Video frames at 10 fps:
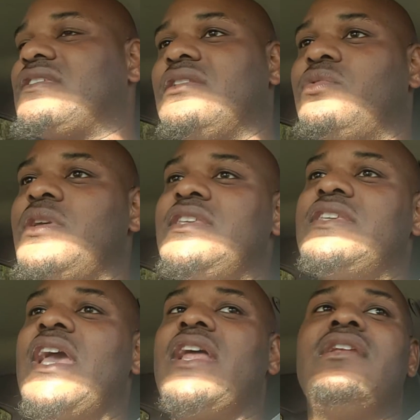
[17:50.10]
and
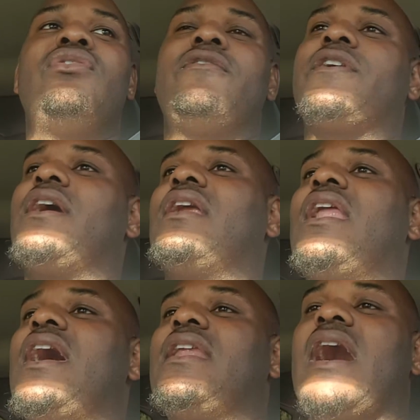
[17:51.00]
Louisiana, North
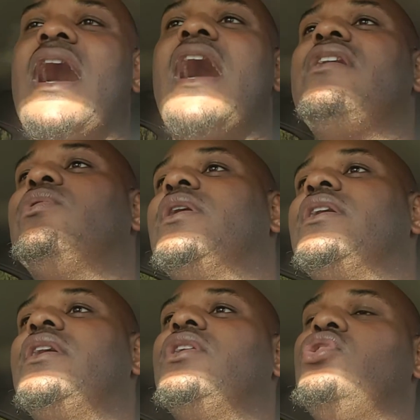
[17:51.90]
Carolina, Iowa,
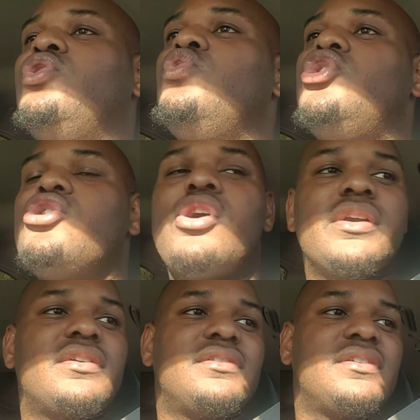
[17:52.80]
New York,
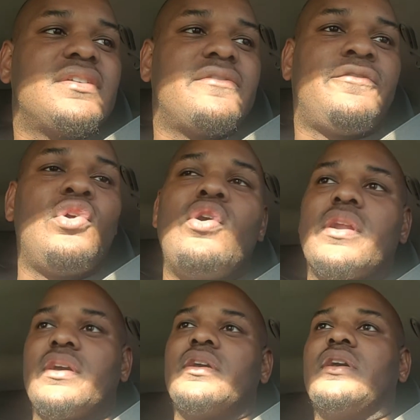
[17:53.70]

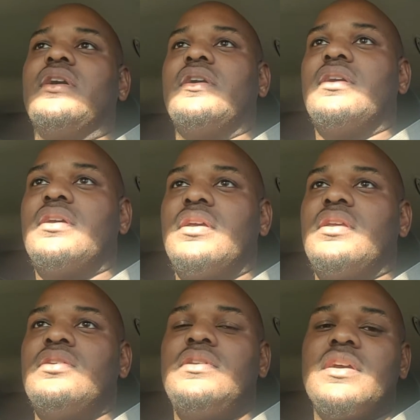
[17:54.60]
Florida.
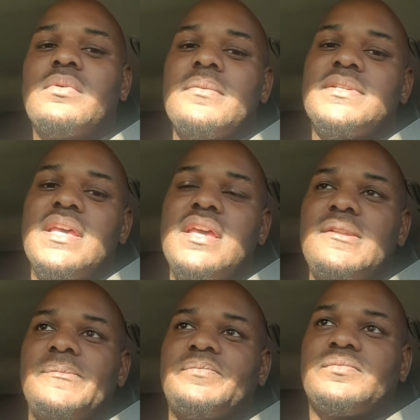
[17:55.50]
You dig what I'm saying?
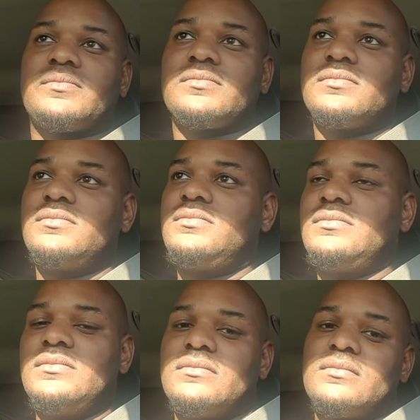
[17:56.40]

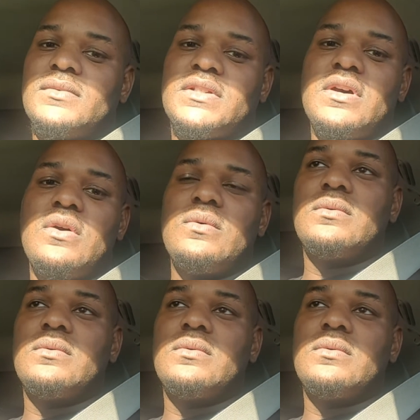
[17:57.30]
So